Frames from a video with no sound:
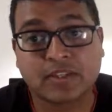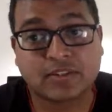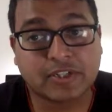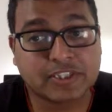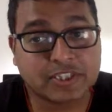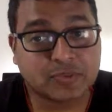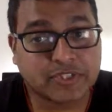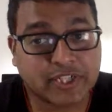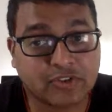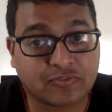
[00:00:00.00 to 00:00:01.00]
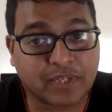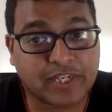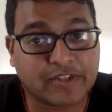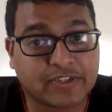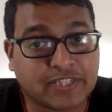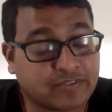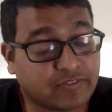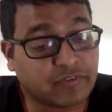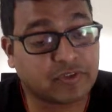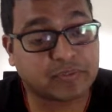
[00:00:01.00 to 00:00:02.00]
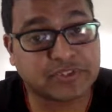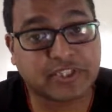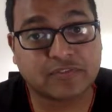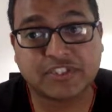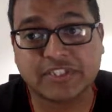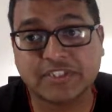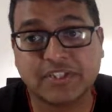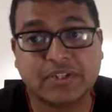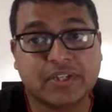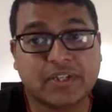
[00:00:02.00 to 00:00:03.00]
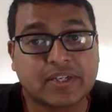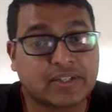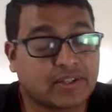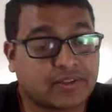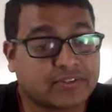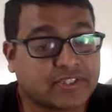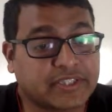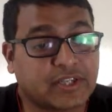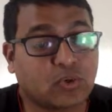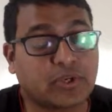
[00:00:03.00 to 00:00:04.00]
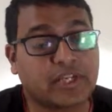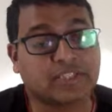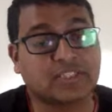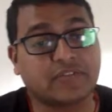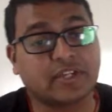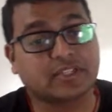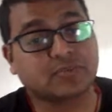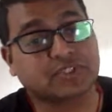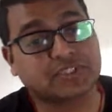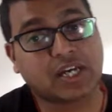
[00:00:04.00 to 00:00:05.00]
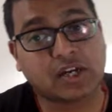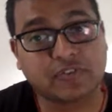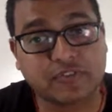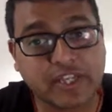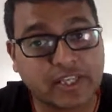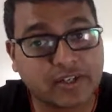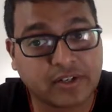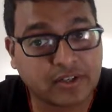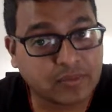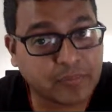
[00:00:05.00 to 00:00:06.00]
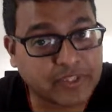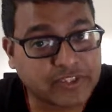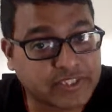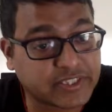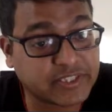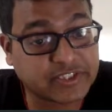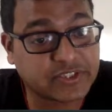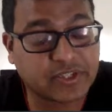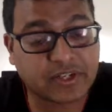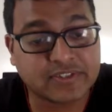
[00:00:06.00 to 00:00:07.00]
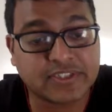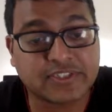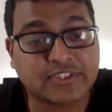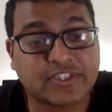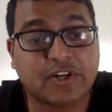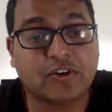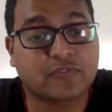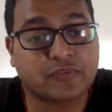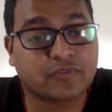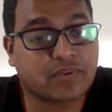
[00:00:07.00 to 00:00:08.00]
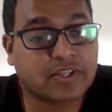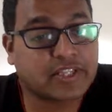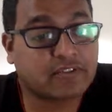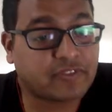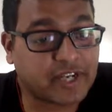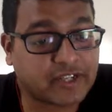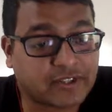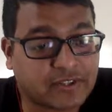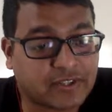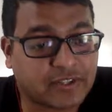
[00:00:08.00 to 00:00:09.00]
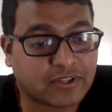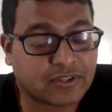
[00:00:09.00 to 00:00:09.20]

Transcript: thirty-six percent of millennials and fifty-one percent of Gen Z Uh, say they're okay receiving as much as half of their uh, paychecks in digital currencies instead of their fiat uh,